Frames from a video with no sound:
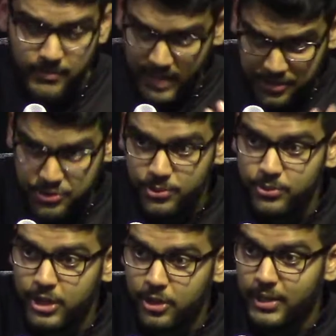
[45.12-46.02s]
As you
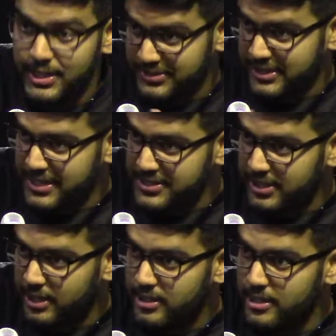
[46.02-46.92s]
all know, Hazrat
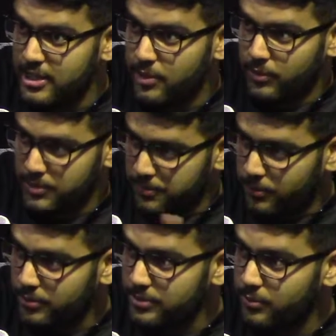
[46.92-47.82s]
Isa was
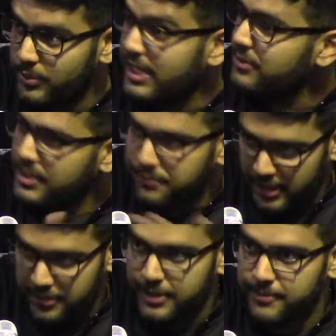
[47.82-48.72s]
born without a
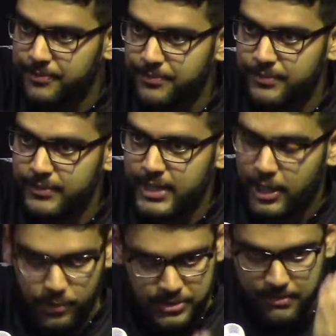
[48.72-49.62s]
father. It
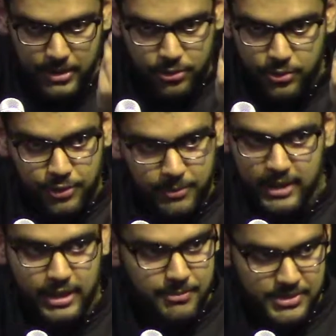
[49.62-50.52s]
was a miracle from
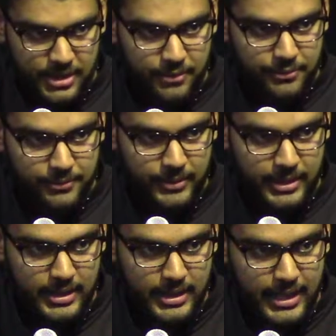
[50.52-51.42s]
Allah Himself.
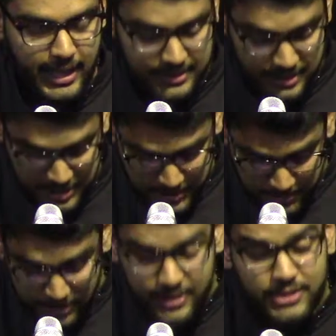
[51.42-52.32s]
And the
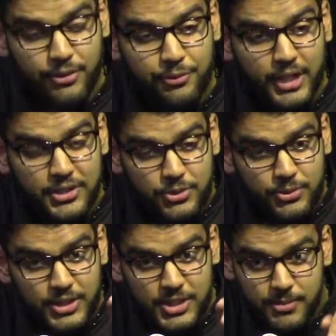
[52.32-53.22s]
Spirit refers to
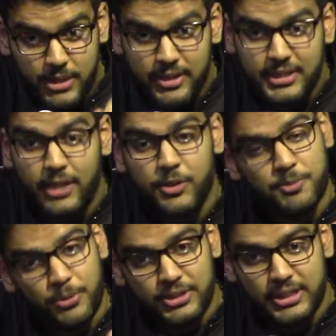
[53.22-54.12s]
the Spirit that was
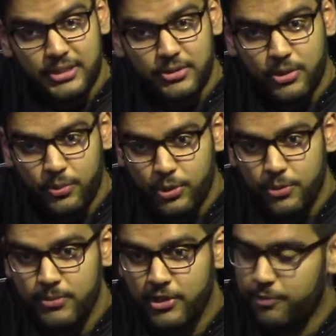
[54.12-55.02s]
put into the
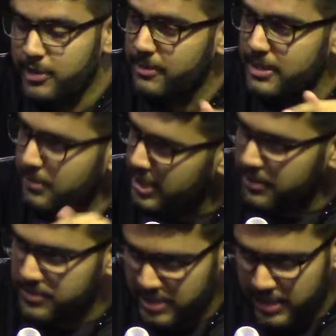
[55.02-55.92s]
womb of Bibi
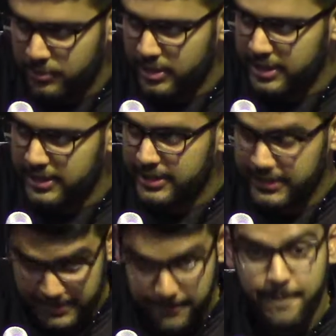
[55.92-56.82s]
Maryam Salamullahi
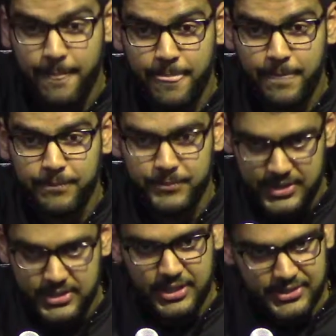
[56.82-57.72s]
alayha.
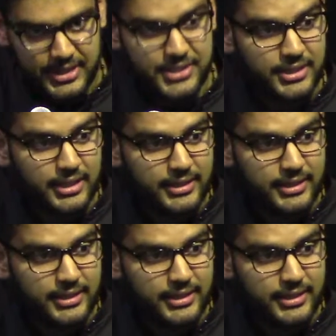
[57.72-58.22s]
This is Hazrat Isa.